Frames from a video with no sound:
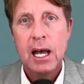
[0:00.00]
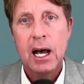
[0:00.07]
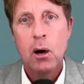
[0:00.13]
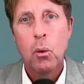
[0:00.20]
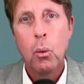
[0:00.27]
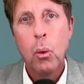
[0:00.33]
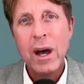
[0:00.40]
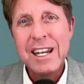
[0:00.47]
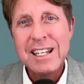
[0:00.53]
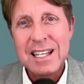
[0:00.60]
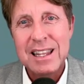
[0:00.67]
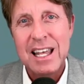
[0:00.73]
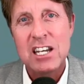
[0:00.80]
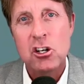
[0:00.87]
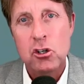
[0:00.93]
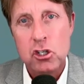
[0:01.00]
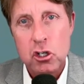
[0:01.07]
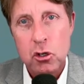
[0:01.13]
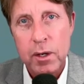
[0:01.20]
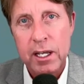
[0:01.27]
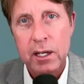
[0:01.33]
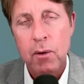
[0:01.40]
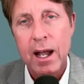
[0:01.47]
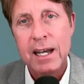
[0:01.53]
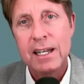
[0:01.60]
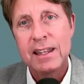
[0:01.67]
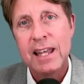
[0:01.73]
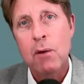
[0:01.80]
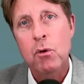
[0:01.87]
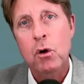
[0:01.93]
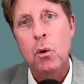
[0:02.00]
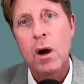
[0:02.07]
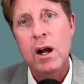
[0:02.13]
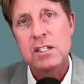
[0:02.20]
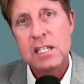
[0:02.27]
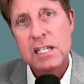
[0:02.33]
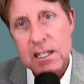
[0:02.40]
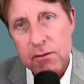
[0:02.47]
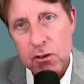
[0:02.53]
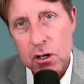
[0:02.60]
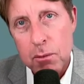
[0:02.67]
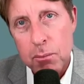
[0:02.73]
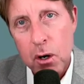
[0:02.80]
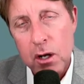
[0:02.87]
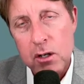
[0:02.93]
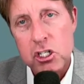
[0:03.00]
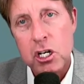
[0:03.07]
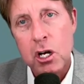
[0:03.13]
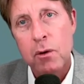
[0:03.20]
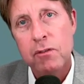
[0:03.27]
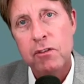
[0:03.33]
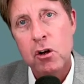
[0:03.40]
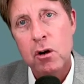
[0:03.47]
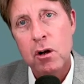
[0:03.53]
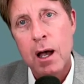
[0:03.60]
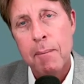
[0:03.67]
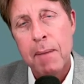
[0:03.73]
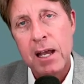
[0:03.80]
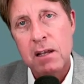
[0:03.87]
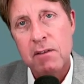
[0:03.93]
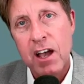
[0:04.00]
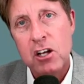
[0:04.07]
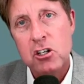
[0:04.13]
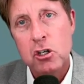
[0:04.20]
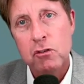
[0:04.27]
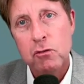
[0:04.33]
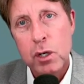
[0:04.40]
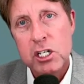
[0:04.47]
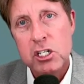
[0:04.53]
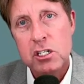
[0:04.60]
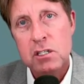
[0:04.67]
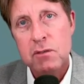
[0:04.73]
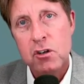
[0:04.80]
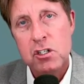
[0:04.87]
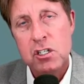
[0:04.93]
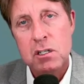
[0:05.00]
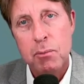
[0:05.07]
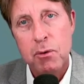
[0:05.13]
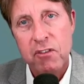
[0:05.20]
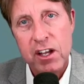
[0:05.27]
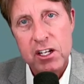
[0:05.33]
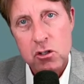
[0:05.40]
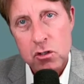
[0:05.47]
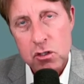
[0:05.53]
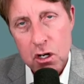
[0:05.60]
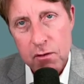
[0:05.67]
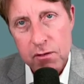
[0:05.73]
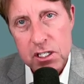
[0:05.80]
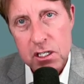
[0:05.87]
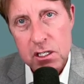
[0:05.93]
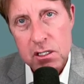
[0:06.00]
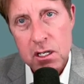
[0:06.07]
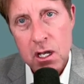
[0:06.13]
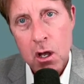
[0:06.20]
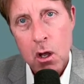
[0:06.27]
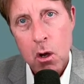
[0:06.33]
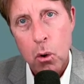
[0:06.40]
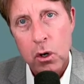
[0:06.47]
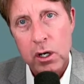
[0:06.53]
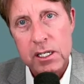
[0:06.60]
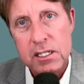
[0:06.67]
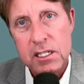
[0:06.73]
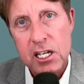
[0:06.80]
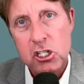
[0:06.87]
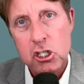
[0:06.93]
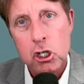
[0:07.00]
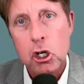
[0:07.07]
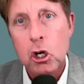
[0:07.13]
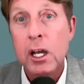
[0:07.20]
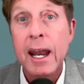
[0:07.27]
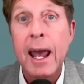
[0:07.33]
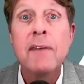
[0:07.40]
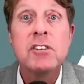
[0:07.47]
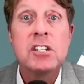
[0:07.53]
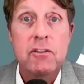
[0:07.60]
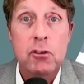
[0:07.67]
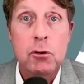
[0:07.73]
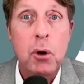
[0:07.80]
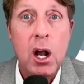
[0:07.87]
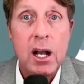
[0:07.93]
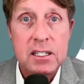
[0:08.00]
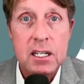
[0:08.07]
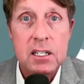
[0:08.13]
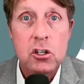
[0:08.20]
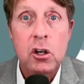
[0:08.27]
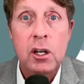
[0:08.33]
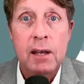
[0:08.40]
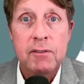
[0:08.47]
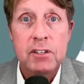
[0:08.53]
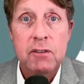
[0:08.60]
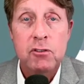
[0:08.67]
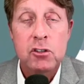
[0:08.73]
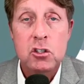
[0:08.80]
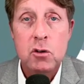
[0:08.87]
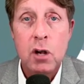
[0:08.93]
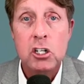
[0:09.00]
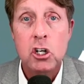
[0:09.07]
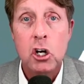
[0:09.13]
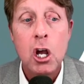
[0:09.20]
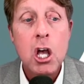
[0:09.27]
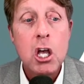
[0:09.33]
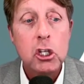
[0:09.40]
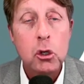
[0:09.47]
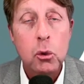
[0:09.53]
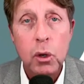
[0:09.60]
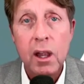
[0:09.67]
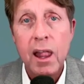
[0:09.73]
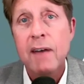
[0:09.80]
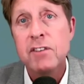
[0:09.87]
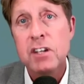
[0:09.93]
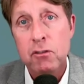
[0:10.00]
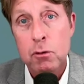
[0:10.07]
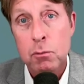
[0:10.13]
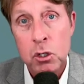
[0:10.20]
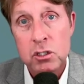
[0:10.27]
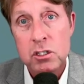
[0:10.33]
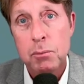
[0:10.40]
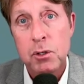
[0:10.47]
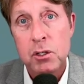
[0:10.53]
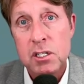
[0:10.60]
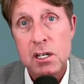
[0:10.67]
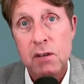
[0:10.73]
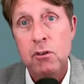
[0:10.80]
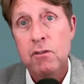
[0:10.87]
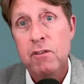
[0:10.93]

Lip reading: what is it that you're doing, right? That requires a different approach. If you're a manufacturer of widgets versus a professional services organization, you're going to have a different process. You're going to have a different structure. You will have different multiples, different